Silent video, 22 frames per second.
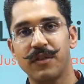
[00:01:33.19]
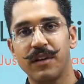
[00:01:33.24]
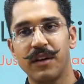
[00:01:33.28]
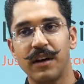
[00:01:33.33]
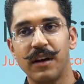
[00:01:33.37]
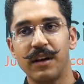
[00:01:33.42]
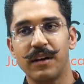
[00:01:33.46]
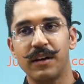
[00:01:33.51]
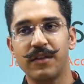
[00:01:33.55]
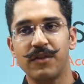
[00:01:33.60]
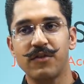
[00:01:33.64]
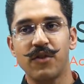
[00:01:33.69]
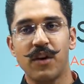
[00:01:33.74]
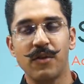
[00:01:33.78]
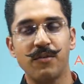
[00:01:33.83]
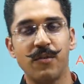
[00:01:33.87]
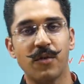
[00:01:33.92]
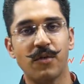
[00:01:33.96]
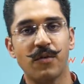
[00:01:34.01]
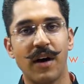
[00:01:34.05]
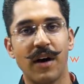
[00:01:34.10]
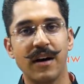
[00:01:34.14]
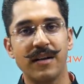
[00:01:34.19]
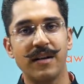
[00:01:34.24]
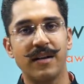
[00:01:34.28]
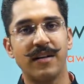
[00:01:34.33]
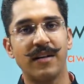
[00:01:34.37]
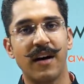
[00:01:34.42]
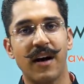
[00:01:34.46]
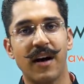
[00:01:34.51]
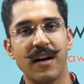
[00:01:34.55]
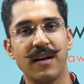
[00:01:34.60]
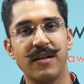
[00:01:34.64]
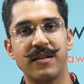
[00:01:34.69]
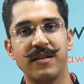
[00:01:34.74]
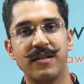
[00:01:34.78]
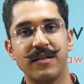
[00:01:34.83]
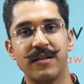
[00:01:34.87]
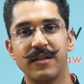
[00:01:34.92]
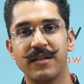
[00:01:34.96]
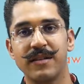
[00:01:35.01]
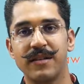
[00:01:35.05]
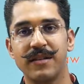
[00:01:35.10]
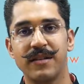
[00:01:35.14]
it is not provided under
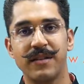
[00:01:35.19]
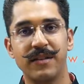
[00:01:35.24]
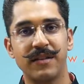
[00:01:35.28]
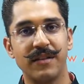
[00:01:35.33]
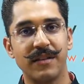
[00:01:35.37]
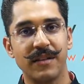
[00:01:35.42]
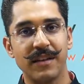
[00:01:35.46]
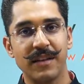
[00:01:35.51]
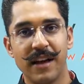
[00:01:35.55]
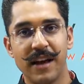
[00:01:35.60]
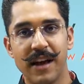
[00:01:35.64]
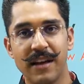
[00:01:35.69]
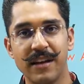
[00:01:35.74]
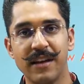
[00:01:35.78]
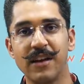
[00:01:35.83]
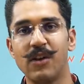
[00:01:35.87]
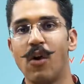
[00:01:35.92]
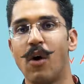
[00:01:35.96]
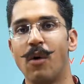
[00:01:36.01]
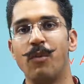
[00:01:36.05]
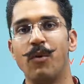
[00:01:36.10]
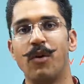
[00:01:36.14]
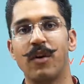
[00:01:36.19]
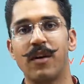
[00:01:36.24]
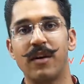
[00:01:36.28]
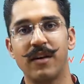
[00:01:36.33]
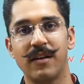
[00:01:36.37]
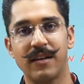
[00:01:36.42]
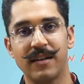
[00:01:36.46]
any law book.